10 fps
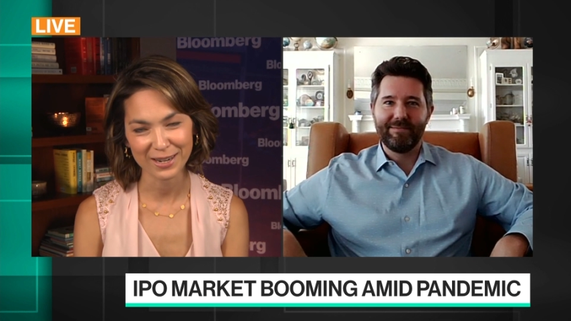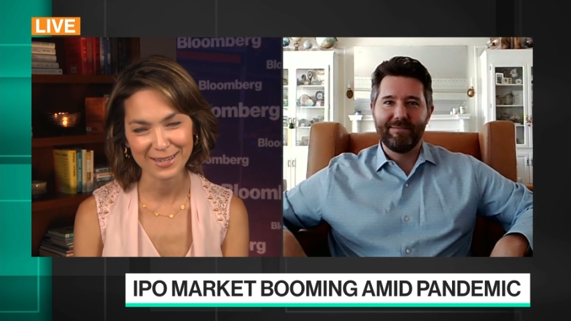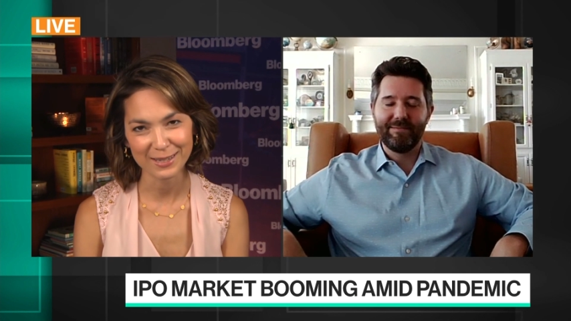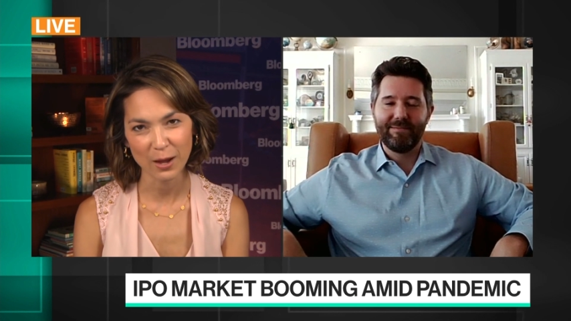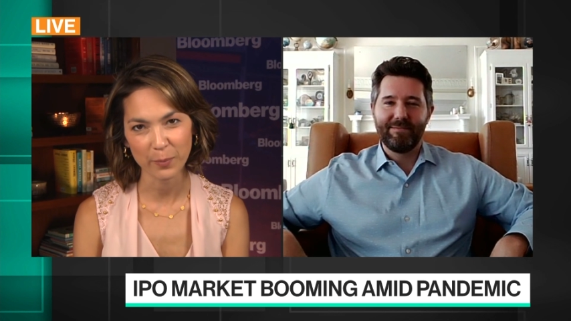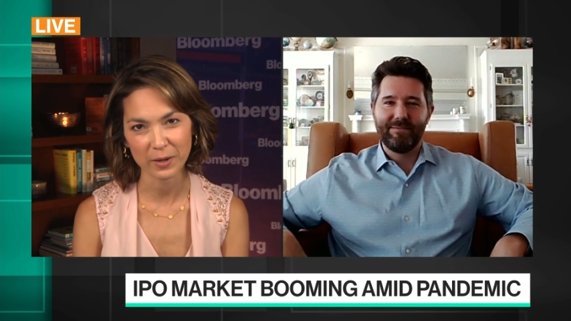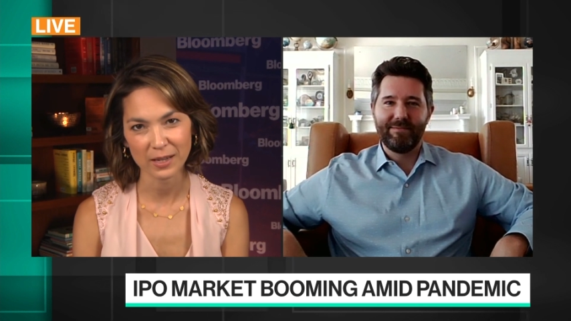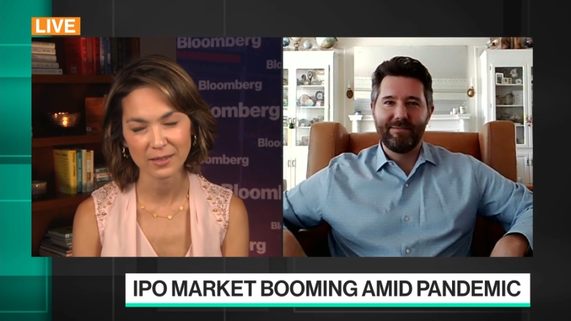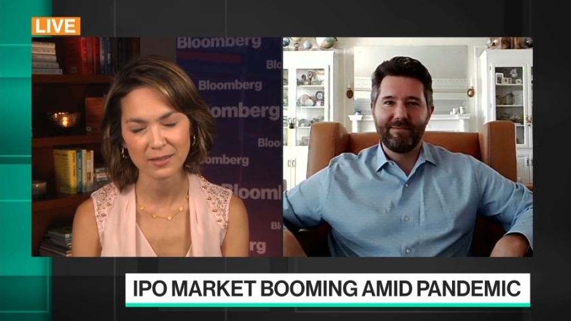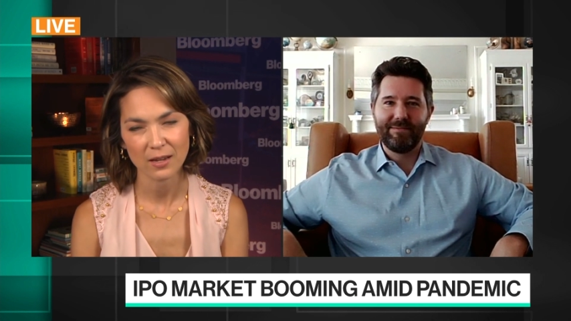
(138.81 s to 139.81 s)
Speaker 1: these
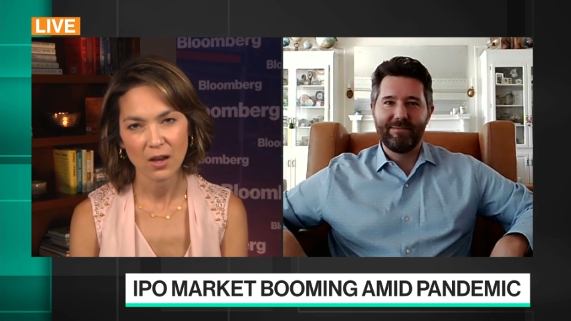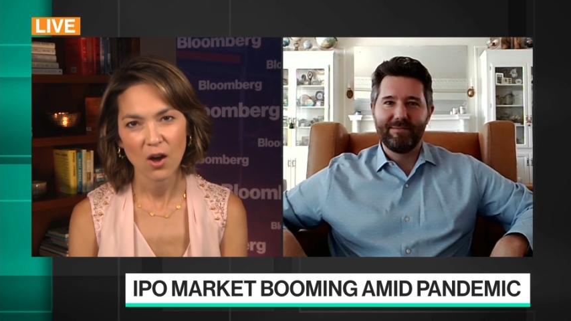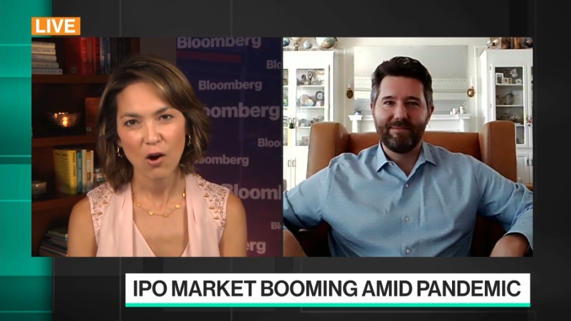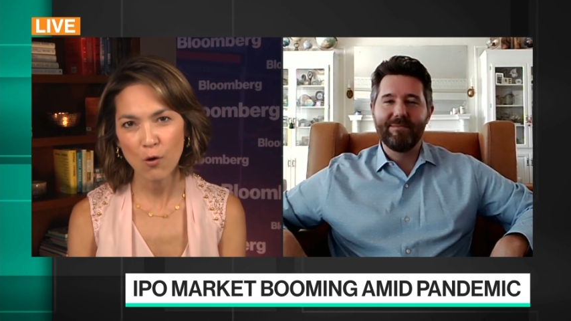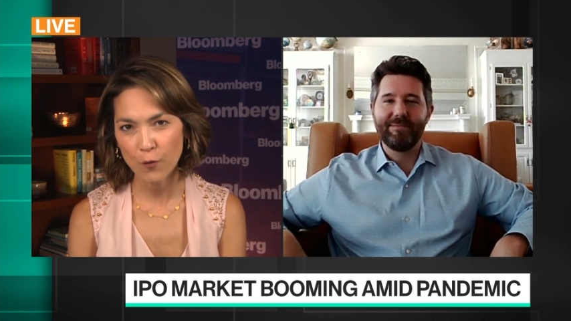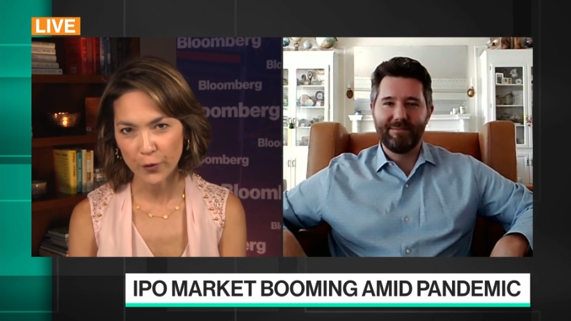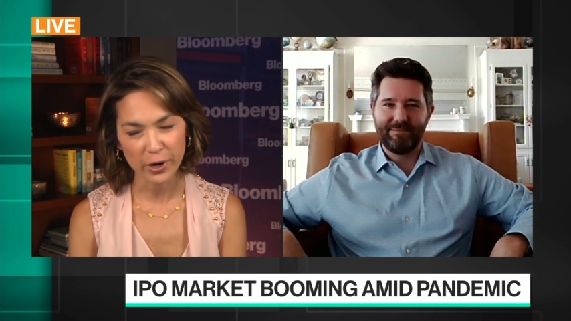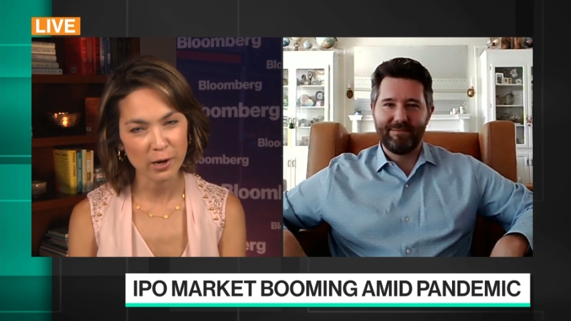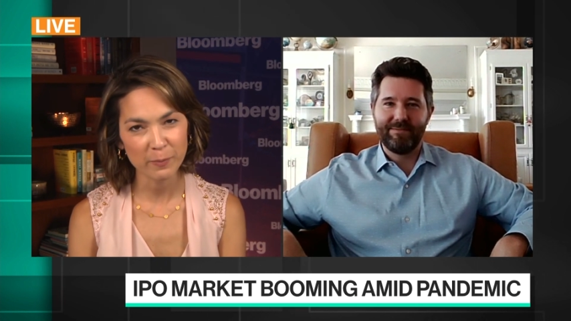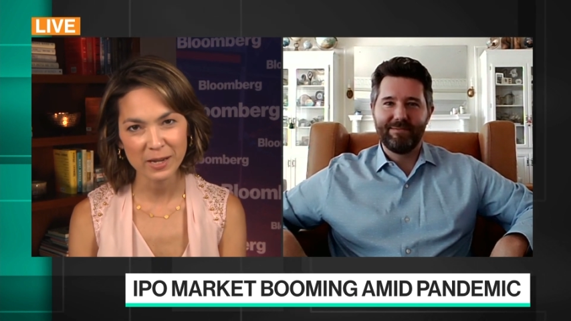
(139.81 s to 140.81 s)
companies over.
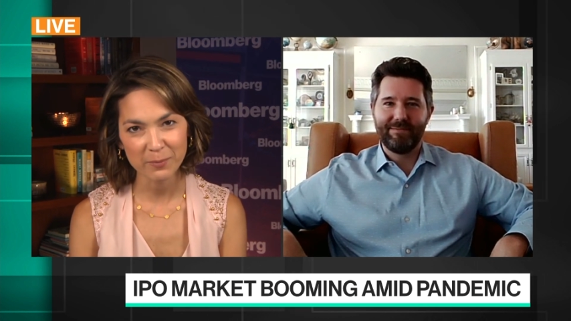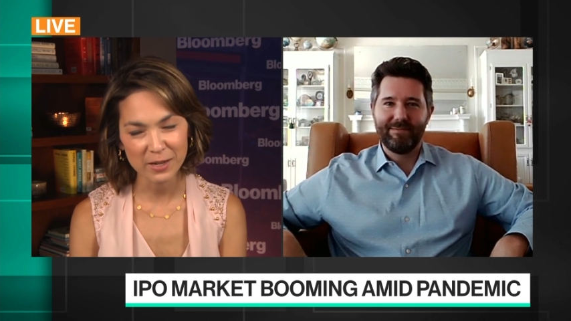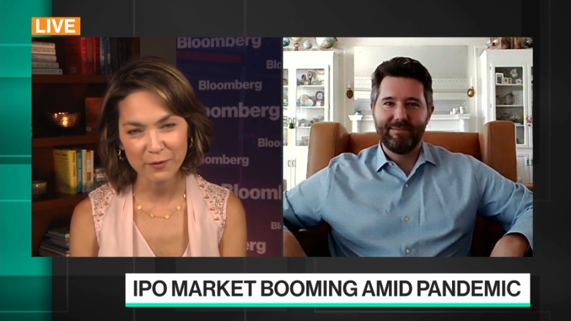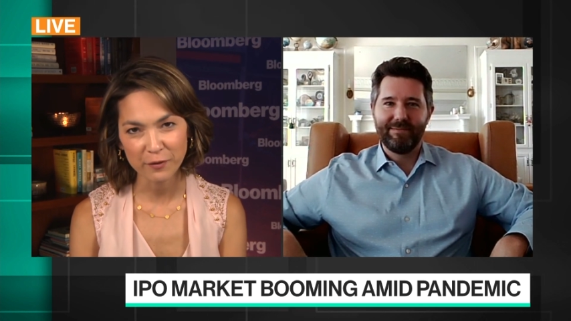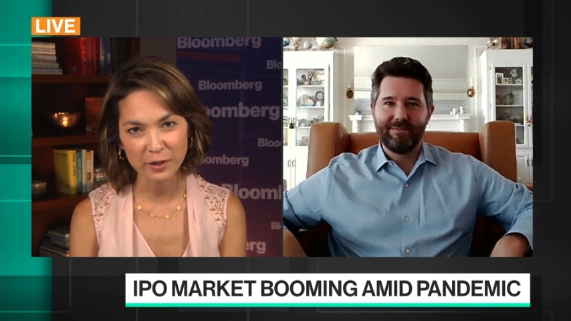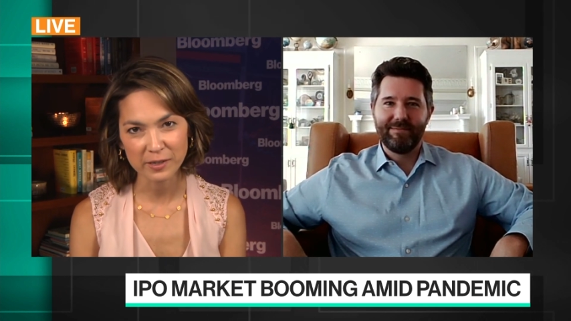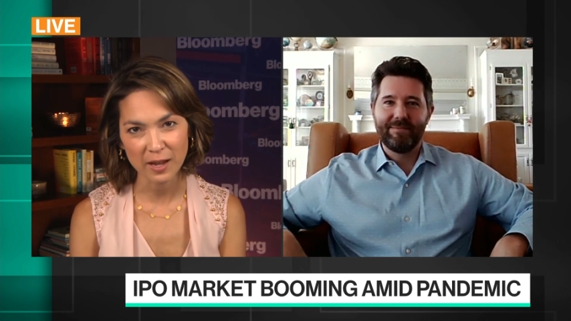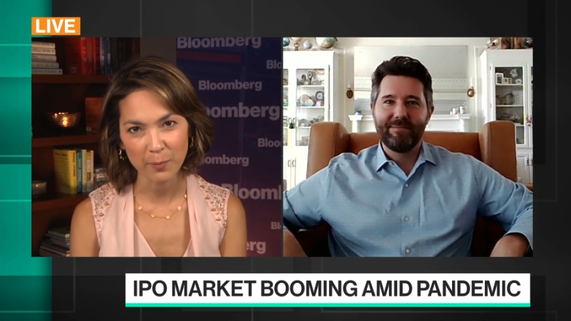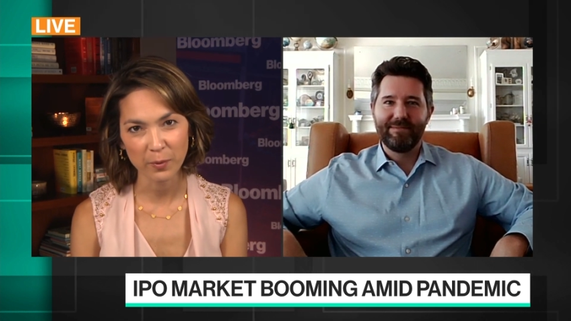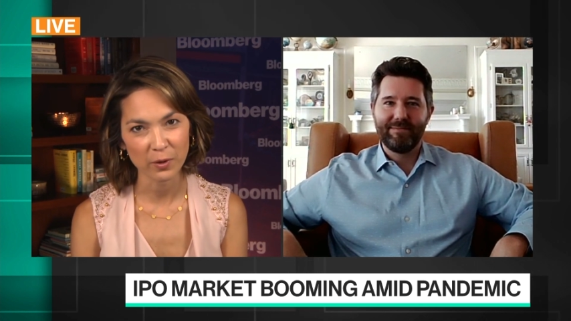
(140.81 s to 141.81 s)
Airbnb, for
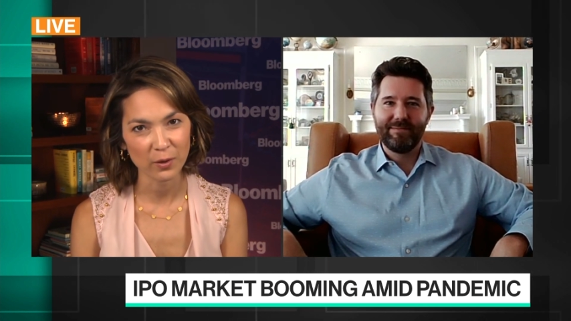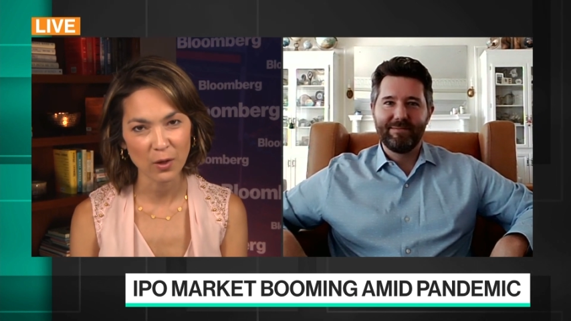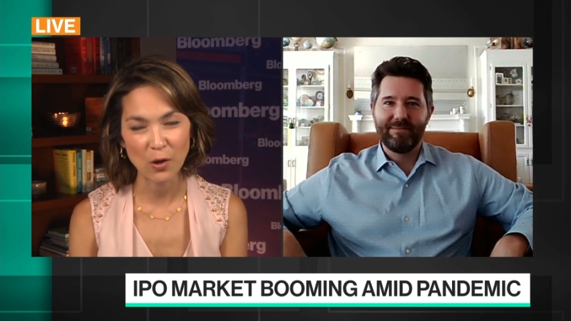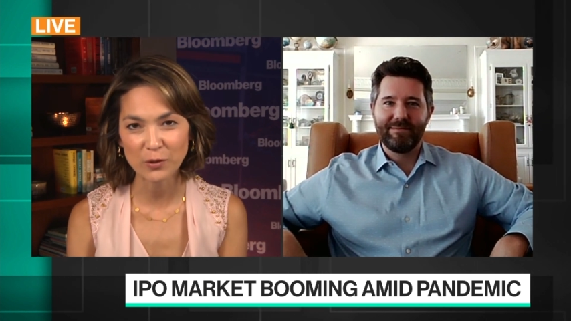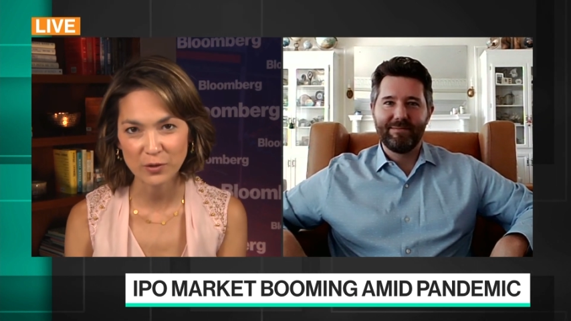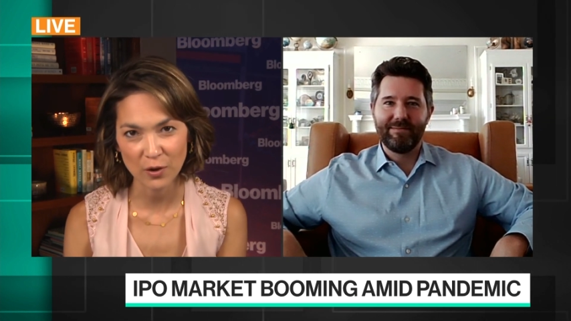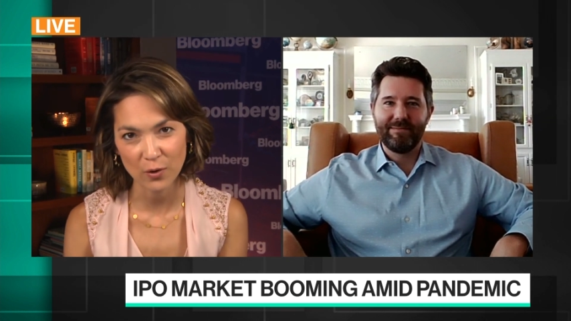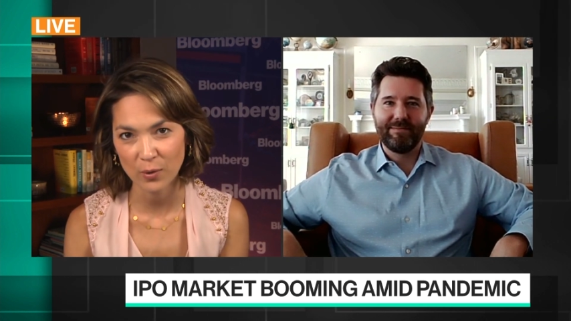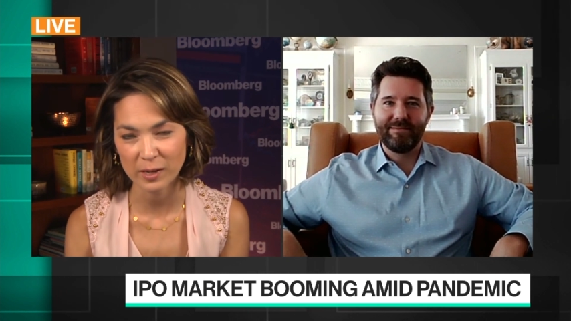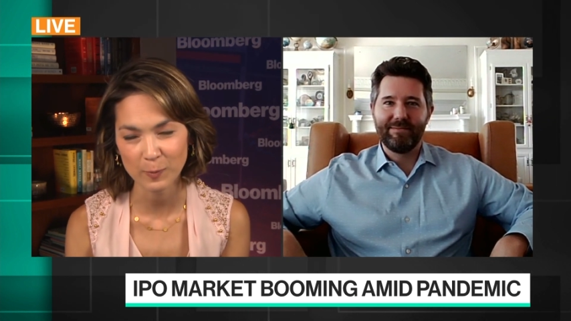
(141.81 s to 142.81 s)
example,
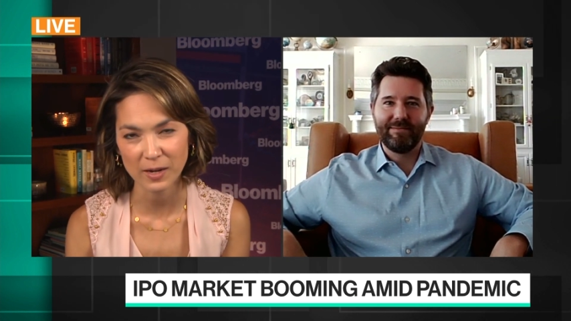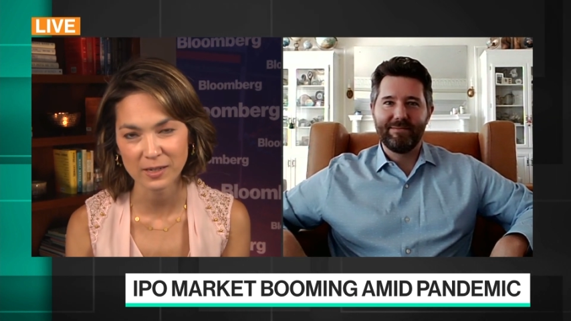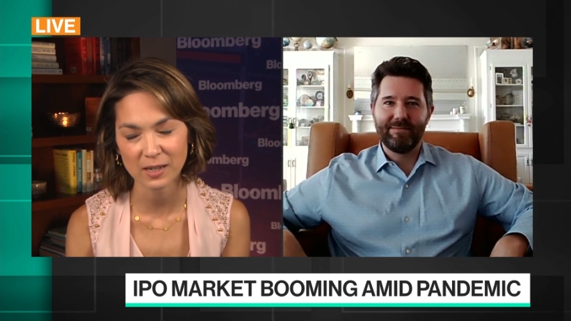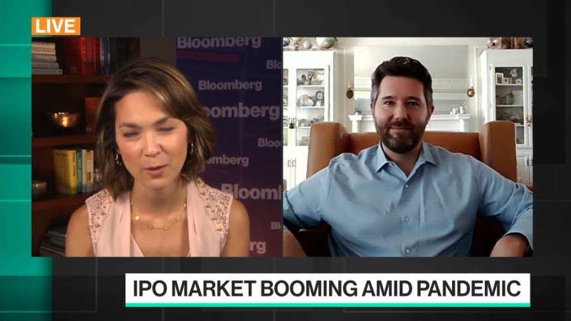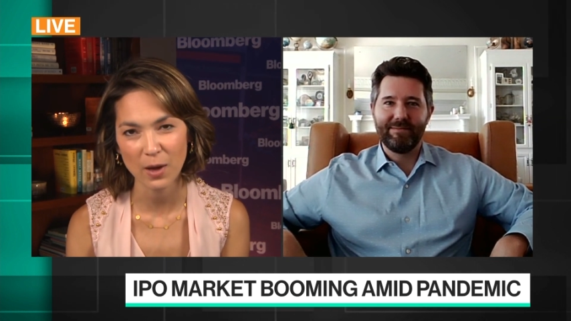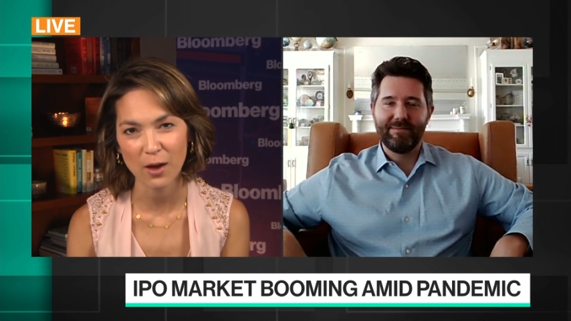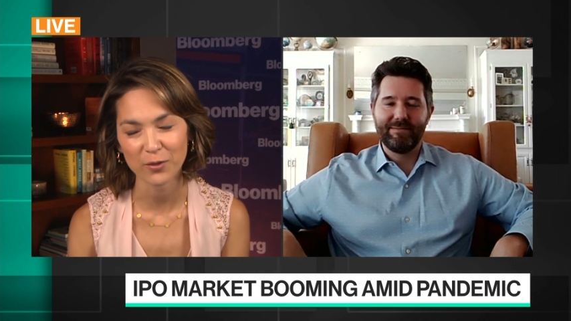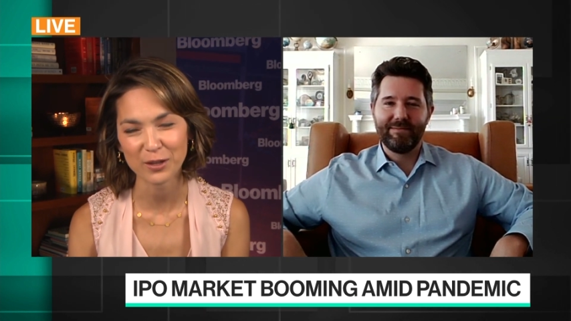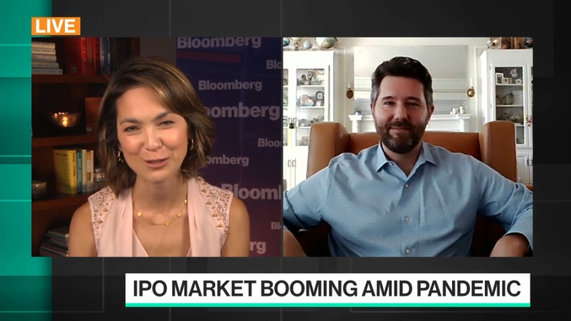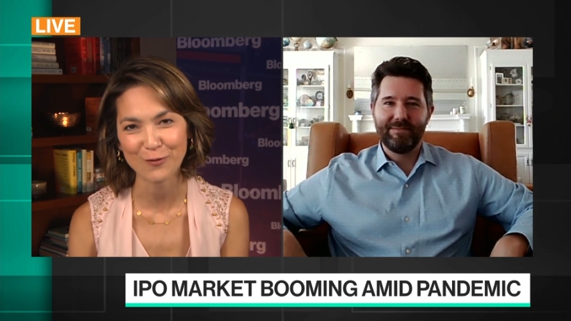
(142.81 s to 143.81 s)
also expected to come
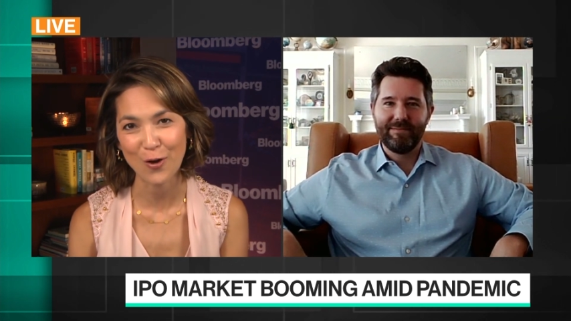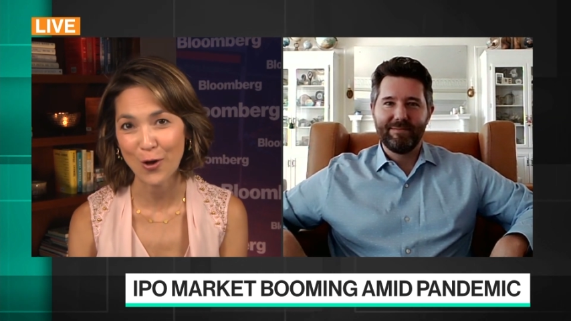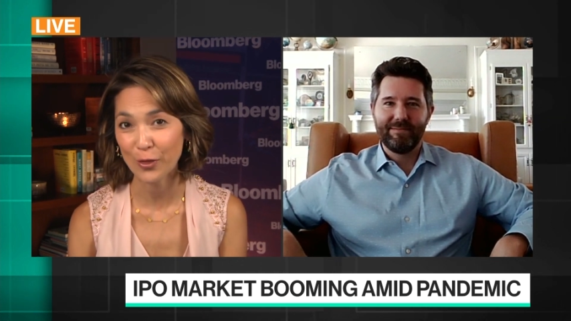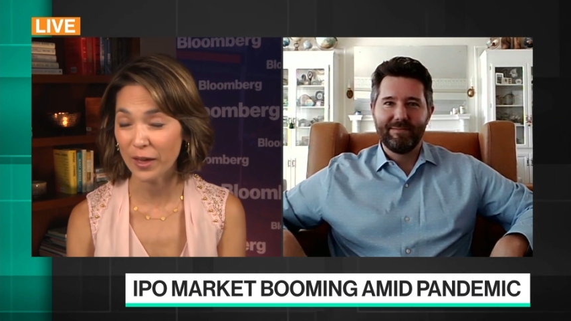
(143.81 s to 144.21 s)
out this fall.